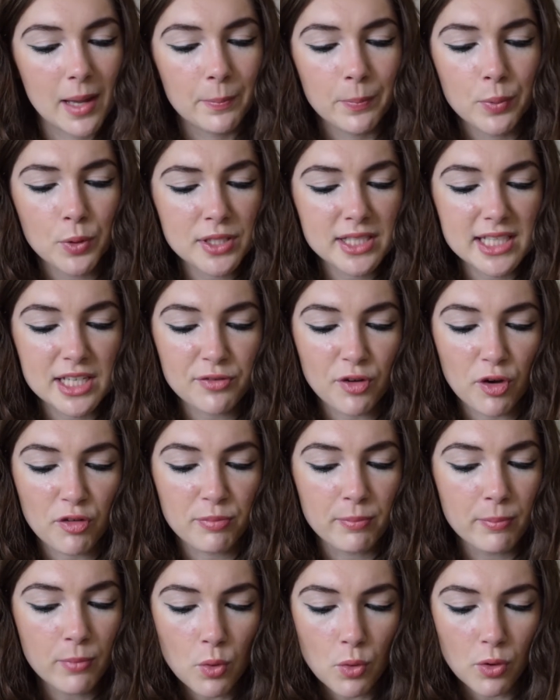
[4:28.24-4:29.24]
"Books give off
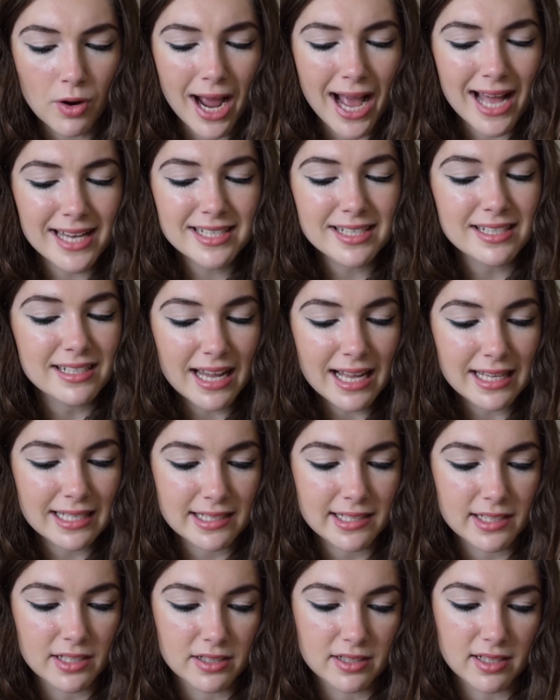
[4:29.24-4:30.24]
more and
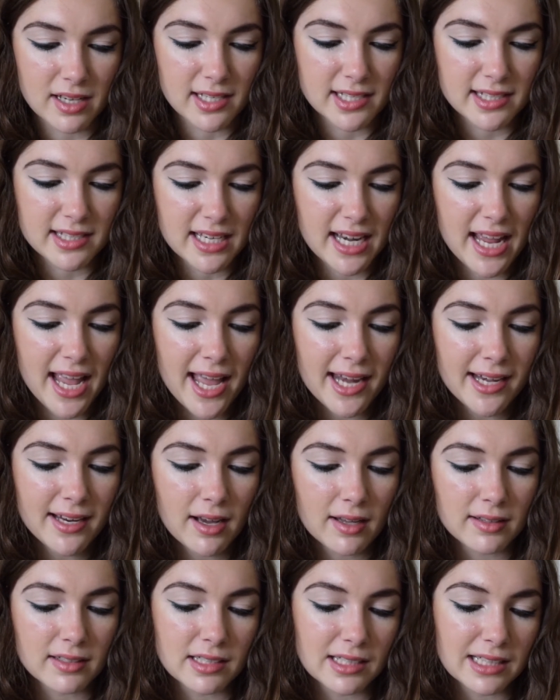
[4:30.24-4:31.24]
nastier dust than any
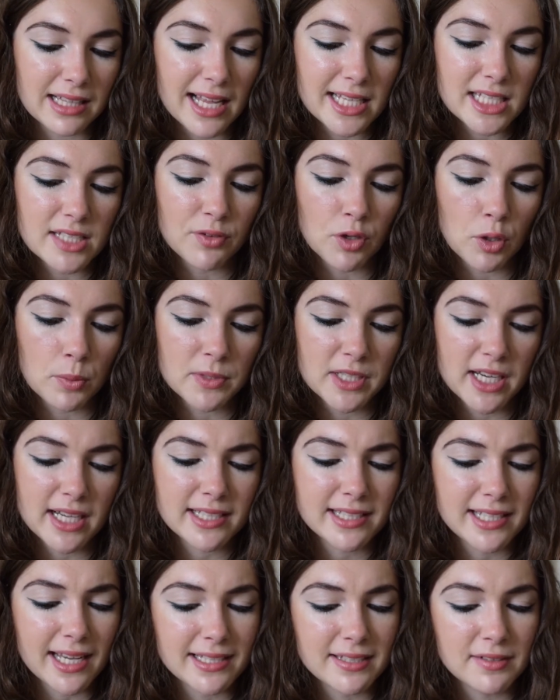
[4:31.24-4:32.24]
other class of
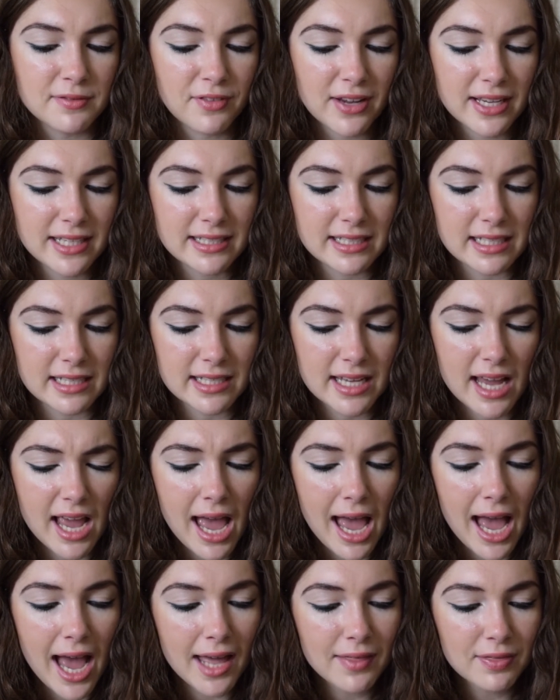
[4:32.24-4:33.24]
objects yet invented,
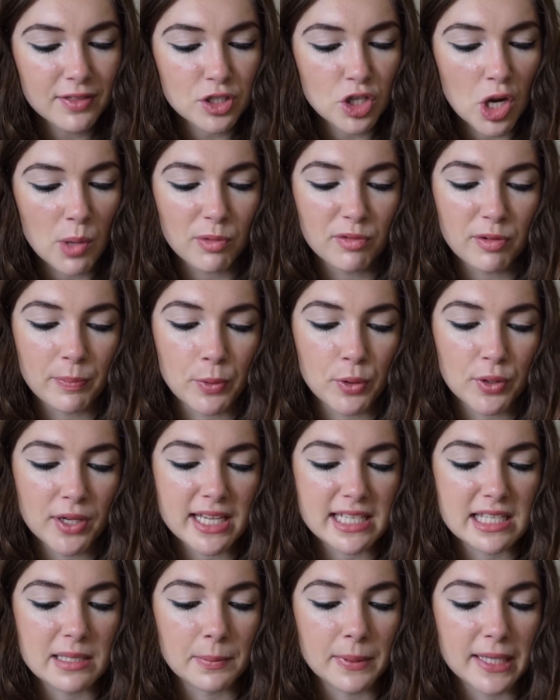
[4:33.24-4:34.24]
and the top of a book
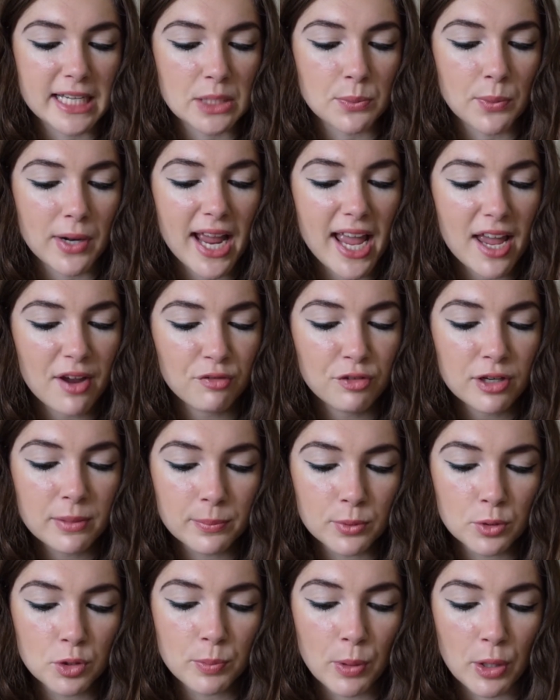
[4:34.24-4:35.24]
is the place where every
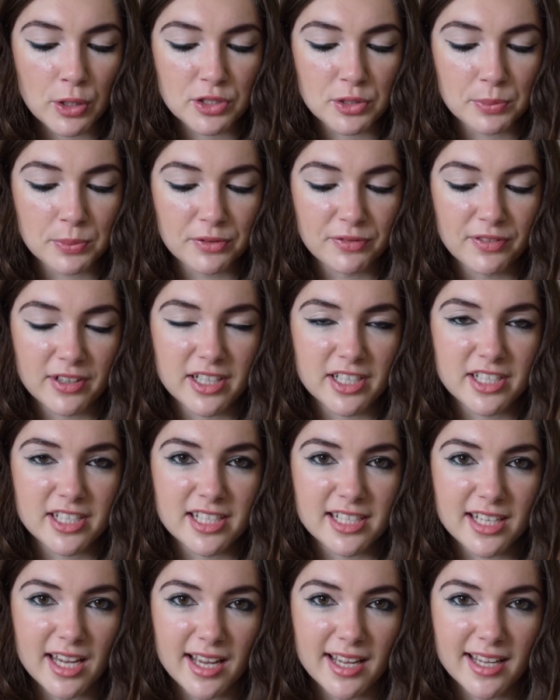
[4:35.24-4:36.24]
bluebottle prefers to
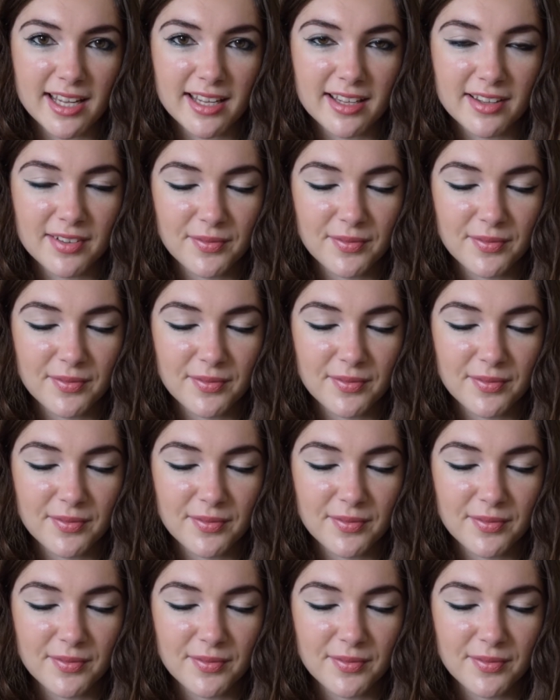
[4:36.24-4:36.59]
die."